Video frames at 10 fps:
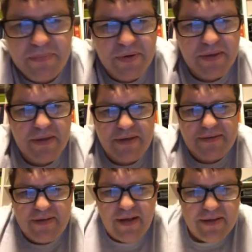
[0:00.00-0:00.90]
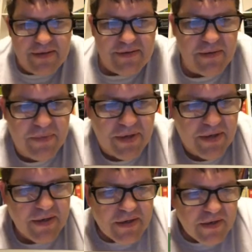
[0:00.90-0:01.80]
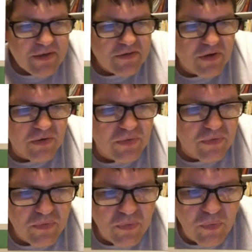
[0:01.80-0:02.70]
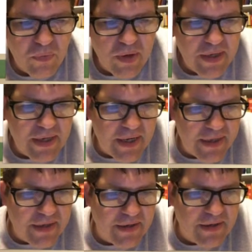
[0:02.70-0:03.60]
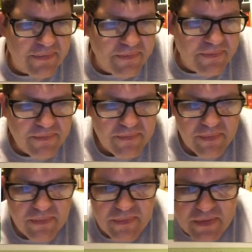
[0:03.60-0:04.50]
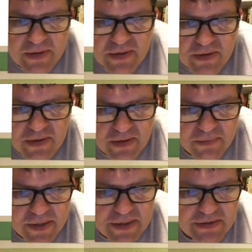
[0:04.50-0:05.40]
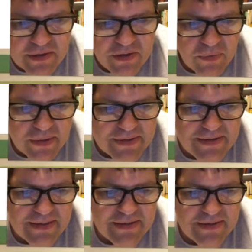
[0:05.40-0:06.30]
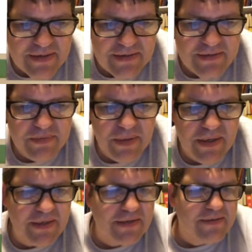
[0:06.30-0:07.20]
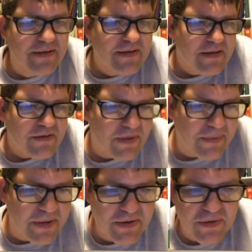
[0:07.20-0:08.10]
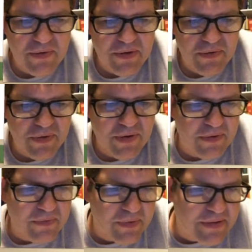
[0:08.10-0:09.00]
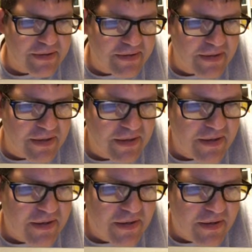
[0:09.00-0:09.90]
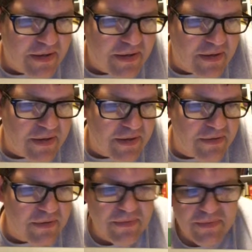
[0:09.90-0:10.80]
put things on this number line. So 190. I actually know 160 is my least, so I'm going to go in order. 160. There's a